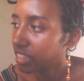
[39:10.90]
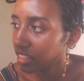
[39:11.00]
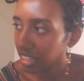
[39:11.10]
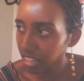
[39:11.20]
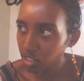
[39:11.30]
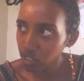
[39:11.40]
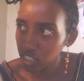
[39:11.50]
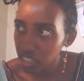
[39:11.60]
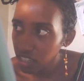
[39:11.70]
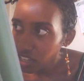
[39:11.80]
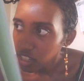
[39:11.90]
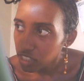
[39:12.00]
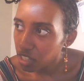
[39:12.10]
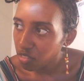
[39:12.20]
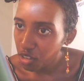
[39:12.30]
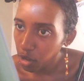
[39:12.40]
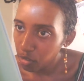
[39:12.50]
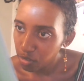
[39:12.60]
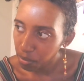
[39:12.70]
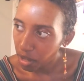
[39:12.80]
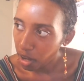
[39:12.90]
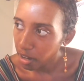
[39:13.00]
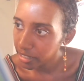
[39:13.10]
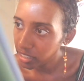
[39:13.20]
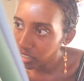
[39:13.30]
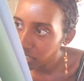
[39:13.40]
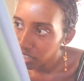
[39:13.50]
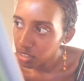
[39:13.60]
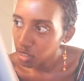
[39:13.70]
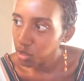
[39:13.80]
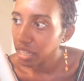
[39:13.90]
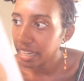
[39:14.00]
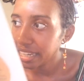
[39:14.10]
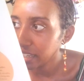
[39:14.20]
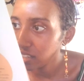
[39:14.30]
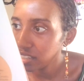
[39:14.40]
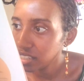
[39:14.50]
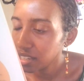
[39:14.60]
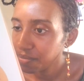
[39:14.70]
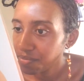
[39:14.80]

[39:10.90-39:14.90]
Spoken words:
healing energy to flow from the heart through the hands.